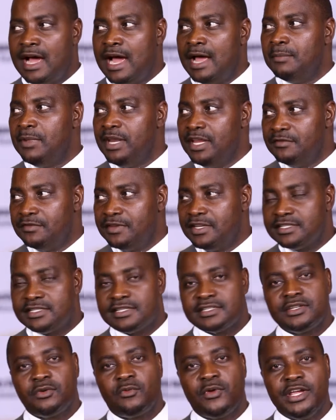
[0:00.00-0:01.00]
I believe
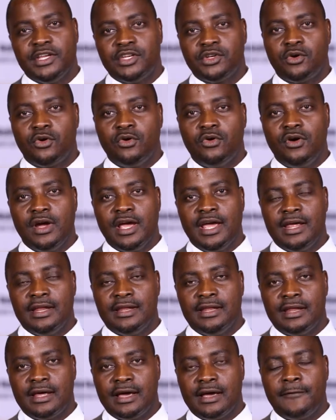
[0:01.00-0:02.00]
this is the way to go,
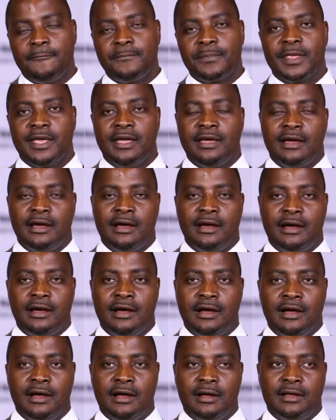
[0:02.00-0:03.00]
and
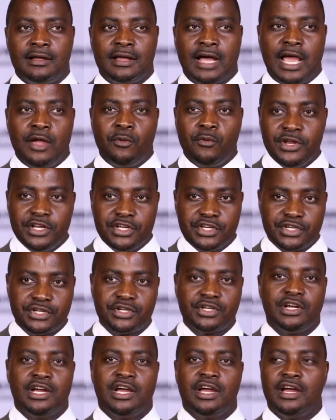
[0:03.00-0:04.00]
I
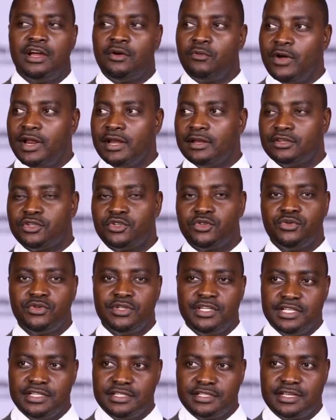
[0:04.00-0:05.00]
wish well to
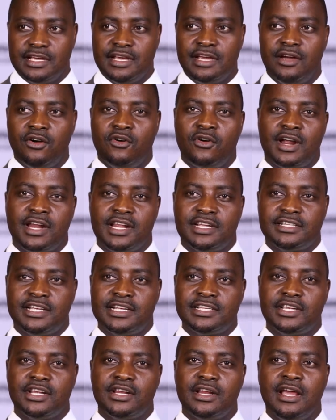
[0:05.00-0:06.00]
this
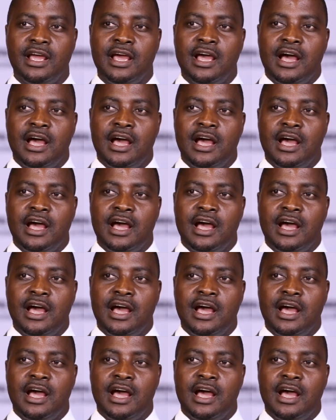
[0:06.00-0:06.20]
organization.